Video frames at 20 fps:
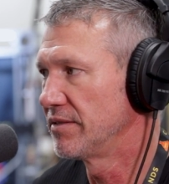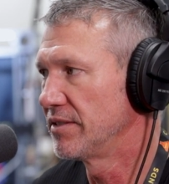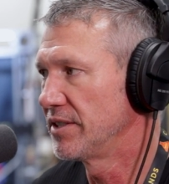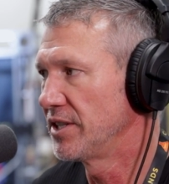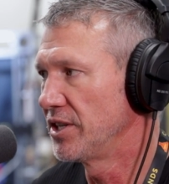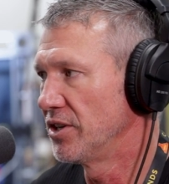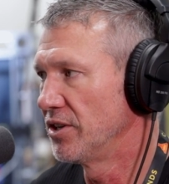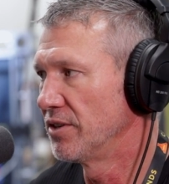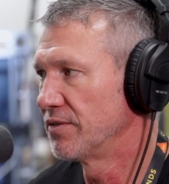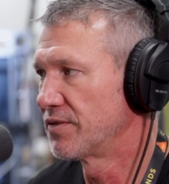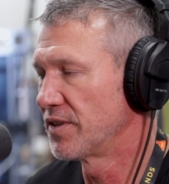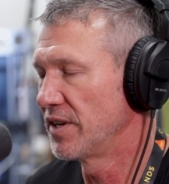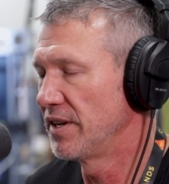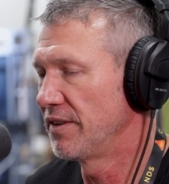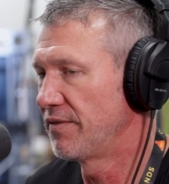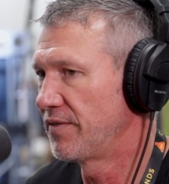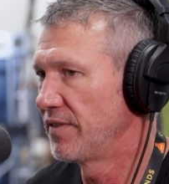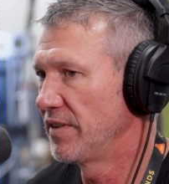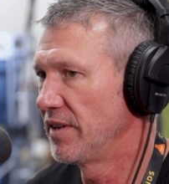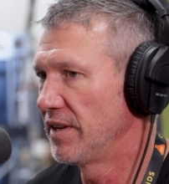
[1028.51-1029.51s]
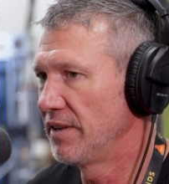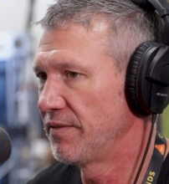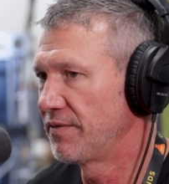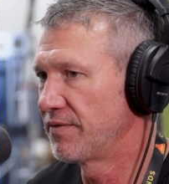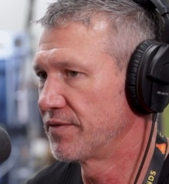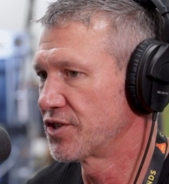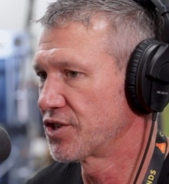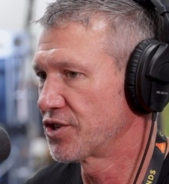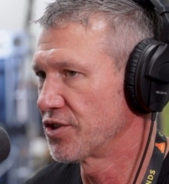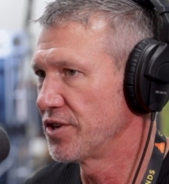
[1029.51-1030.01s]
You know, if, if
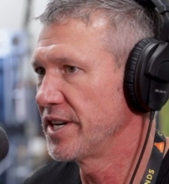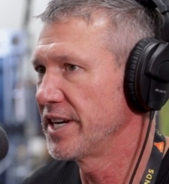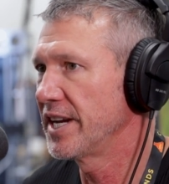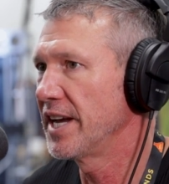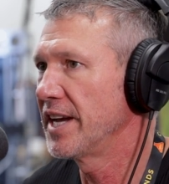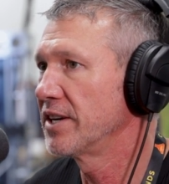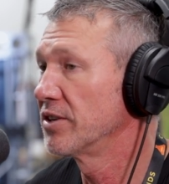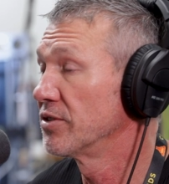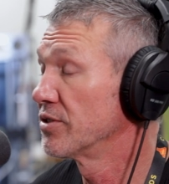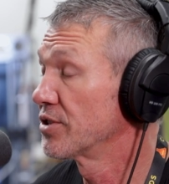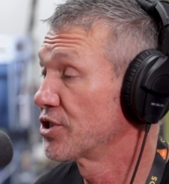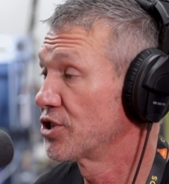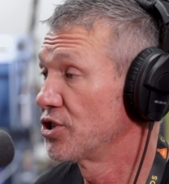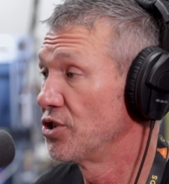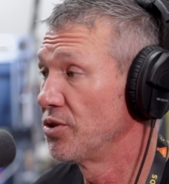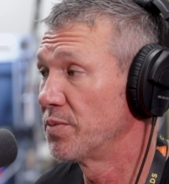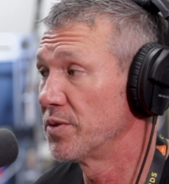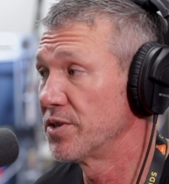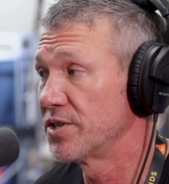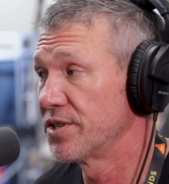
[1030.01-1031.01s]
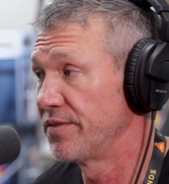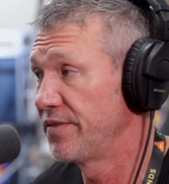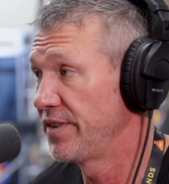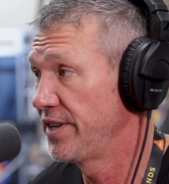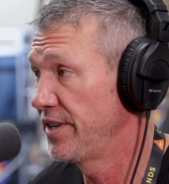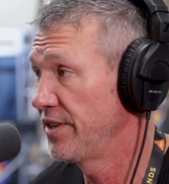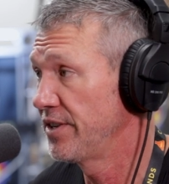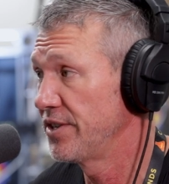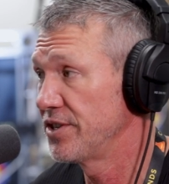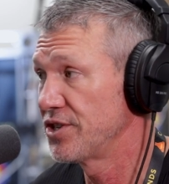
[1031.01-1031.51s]
if string angle's super
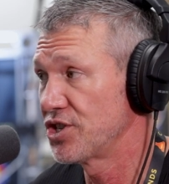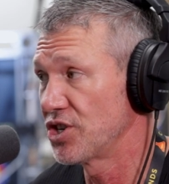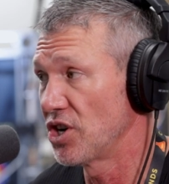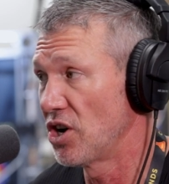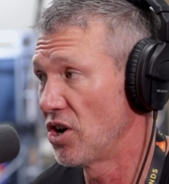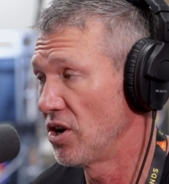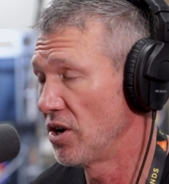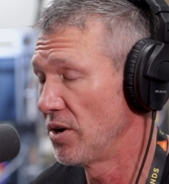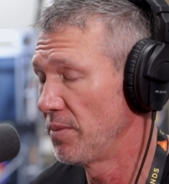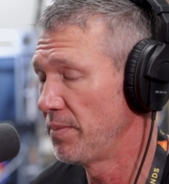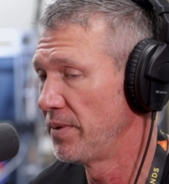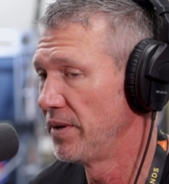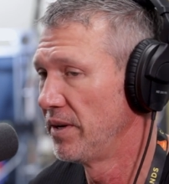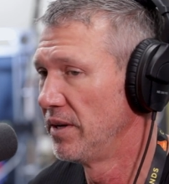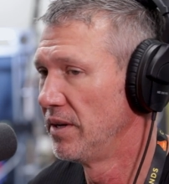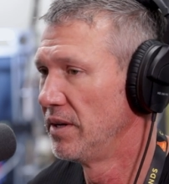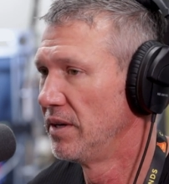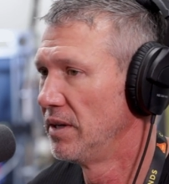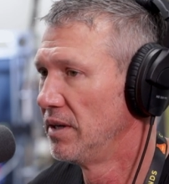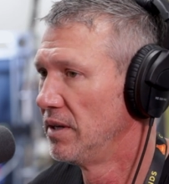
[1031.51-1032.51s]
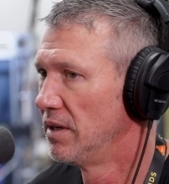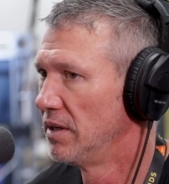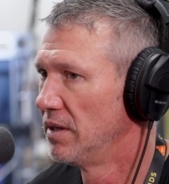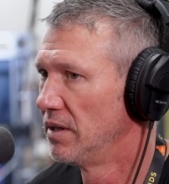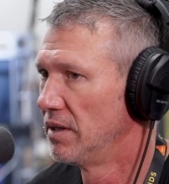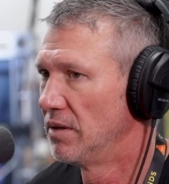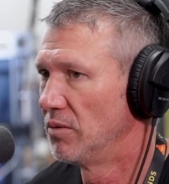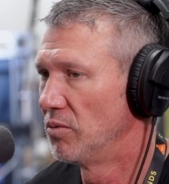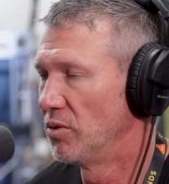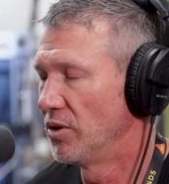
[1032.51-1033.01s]
severe and sharp,
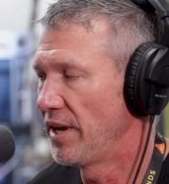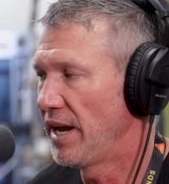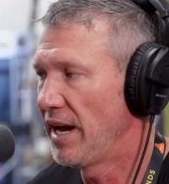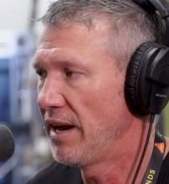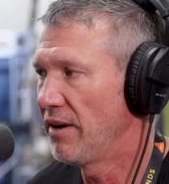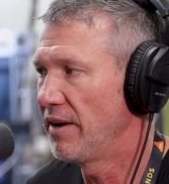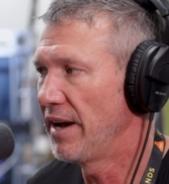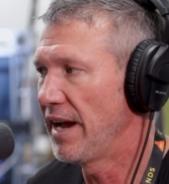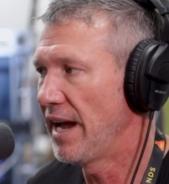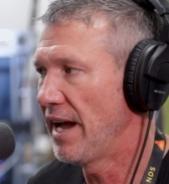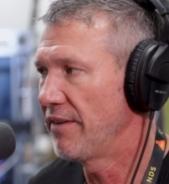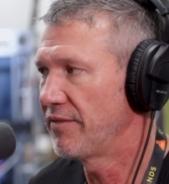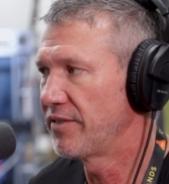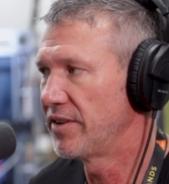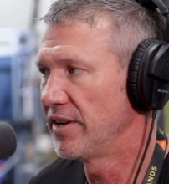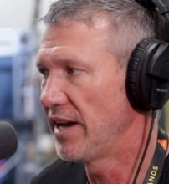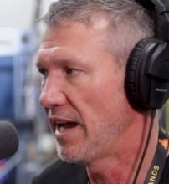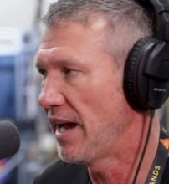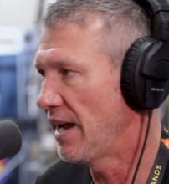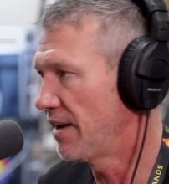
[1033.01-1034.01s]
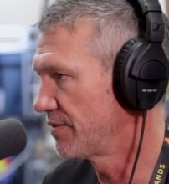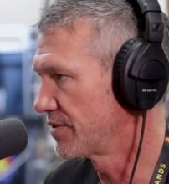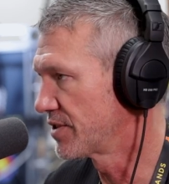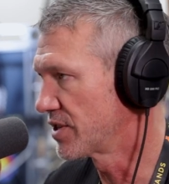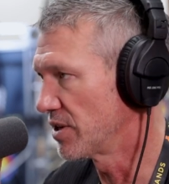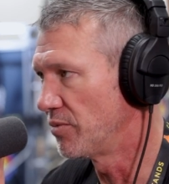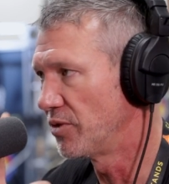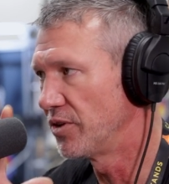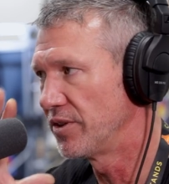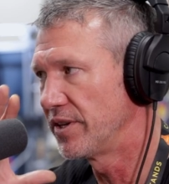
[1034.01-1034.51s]
well, now I have to have
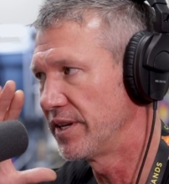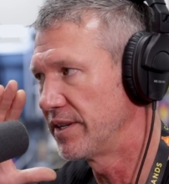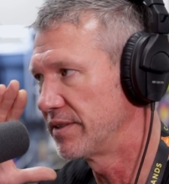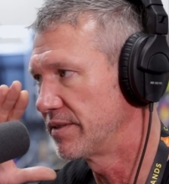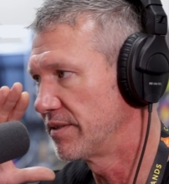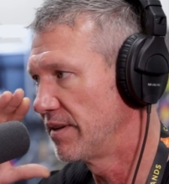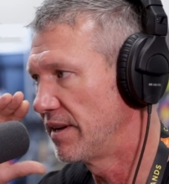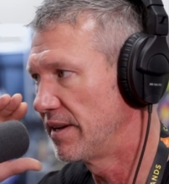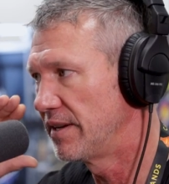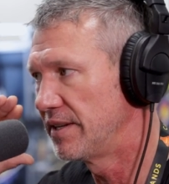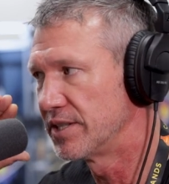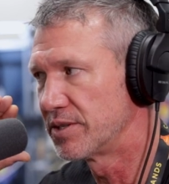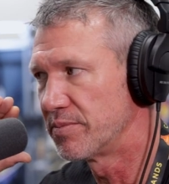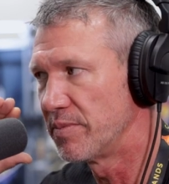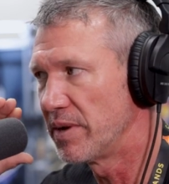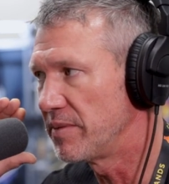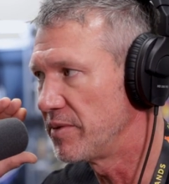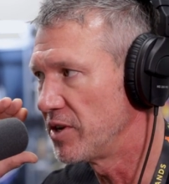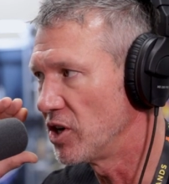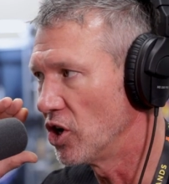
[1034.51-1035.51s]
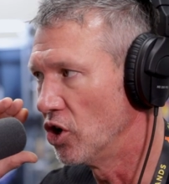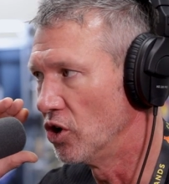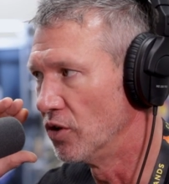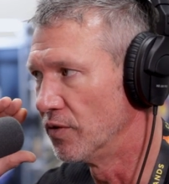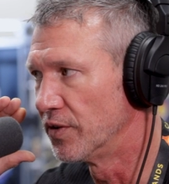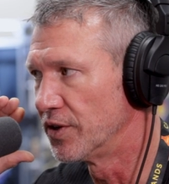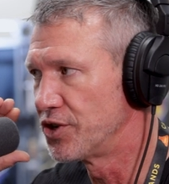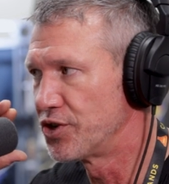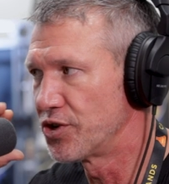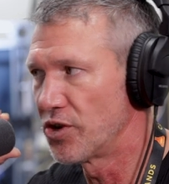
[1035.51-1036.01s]
someone that is maybe
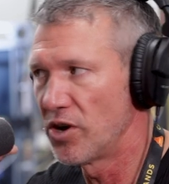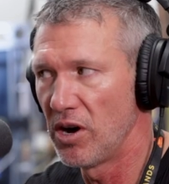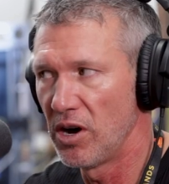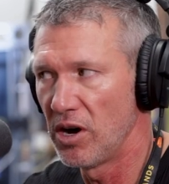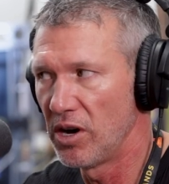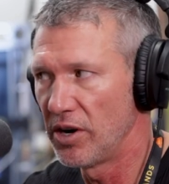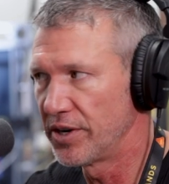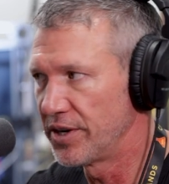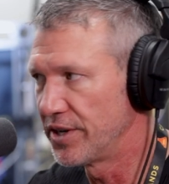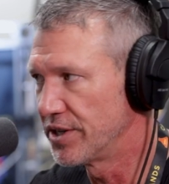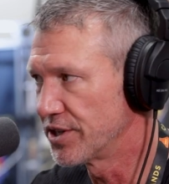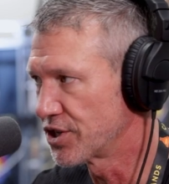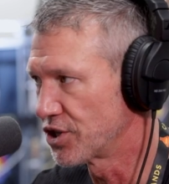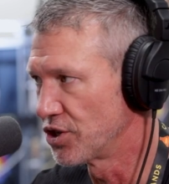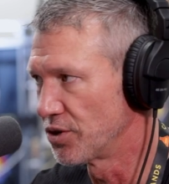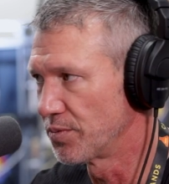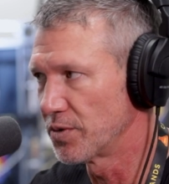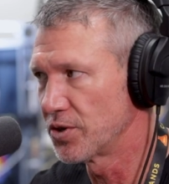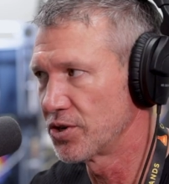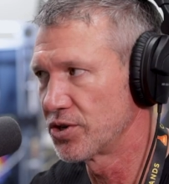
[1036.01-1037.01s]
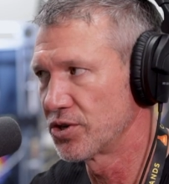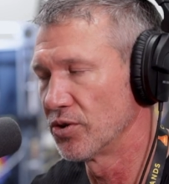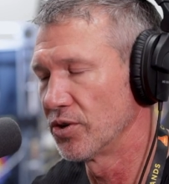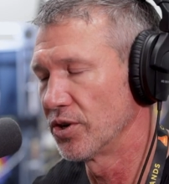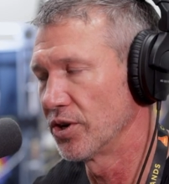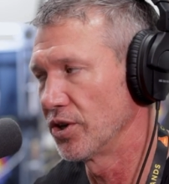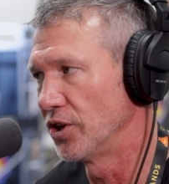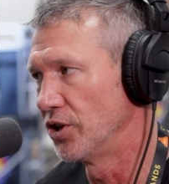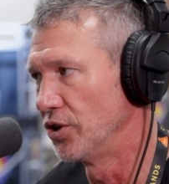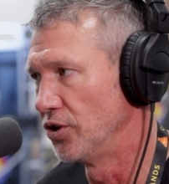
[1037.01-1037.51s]
overdrawn and a super
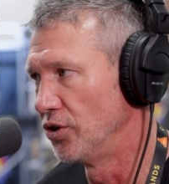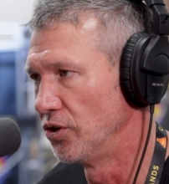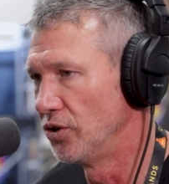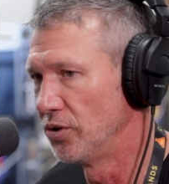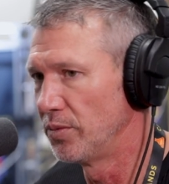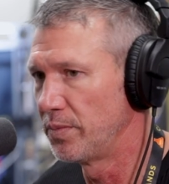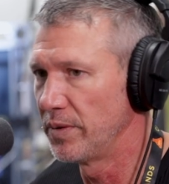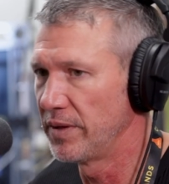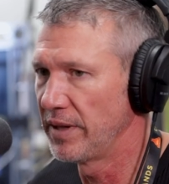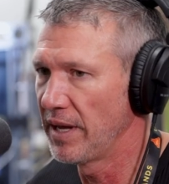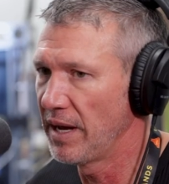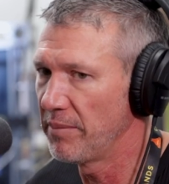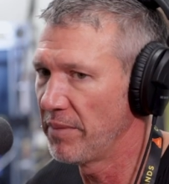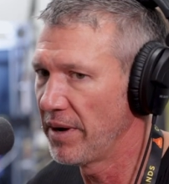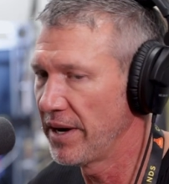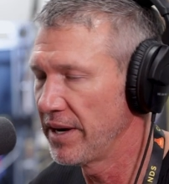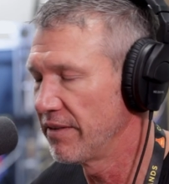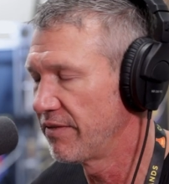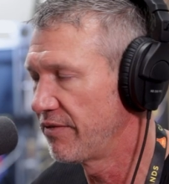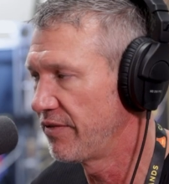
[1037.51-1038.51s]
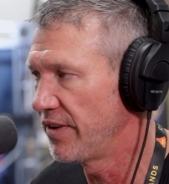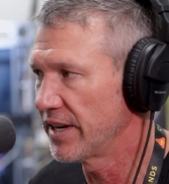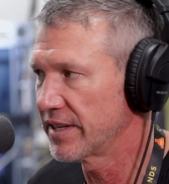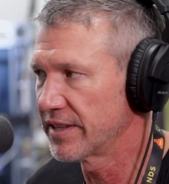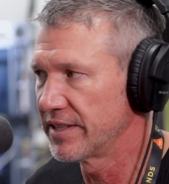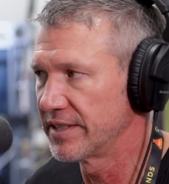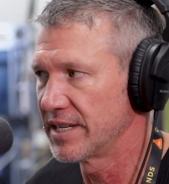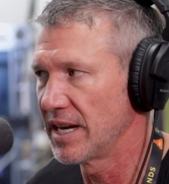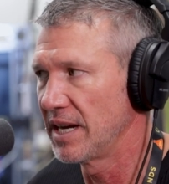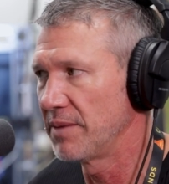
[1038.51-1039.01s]
short loop, and that might
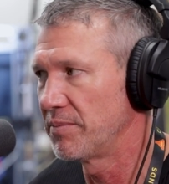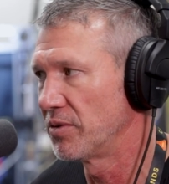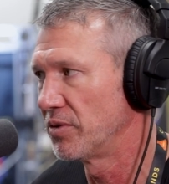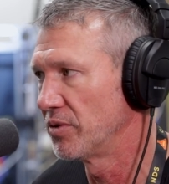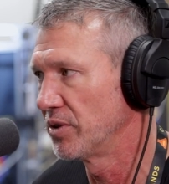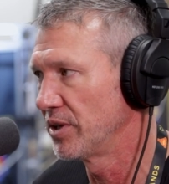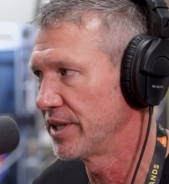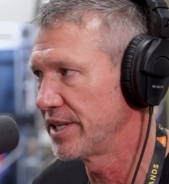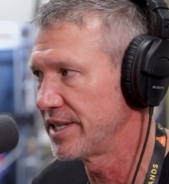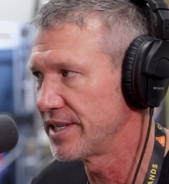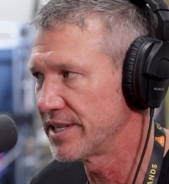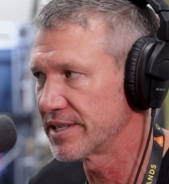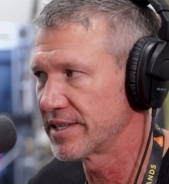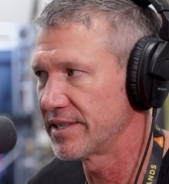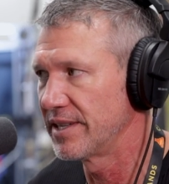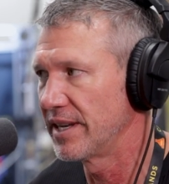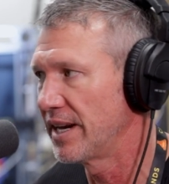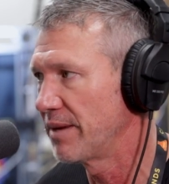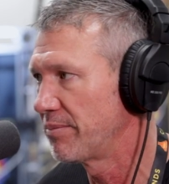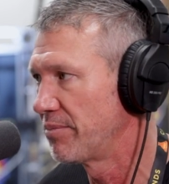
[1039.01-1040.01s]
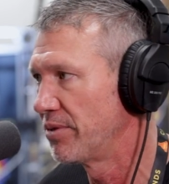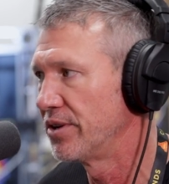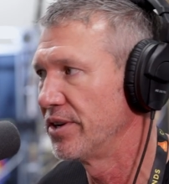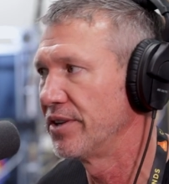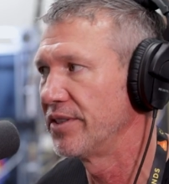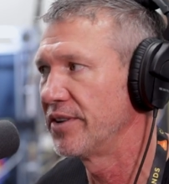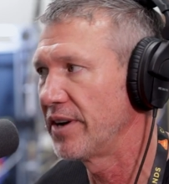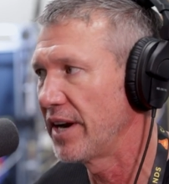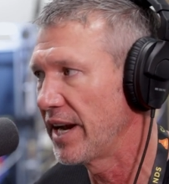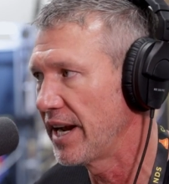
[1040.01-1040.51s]
affect the type of release that I put
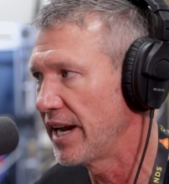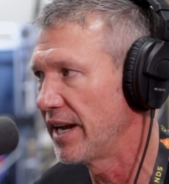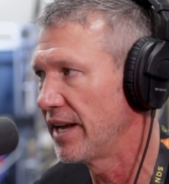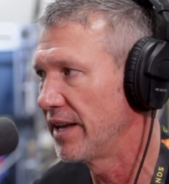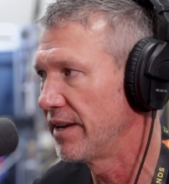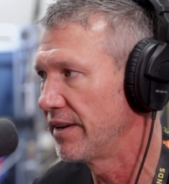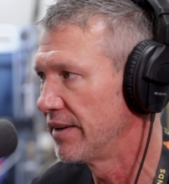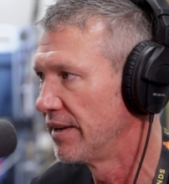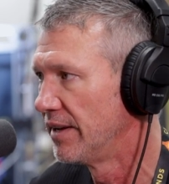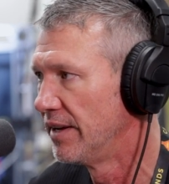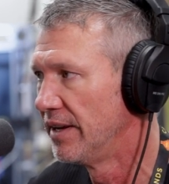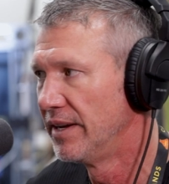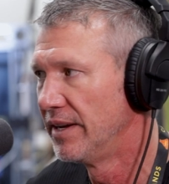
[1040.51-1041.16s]
in their hand.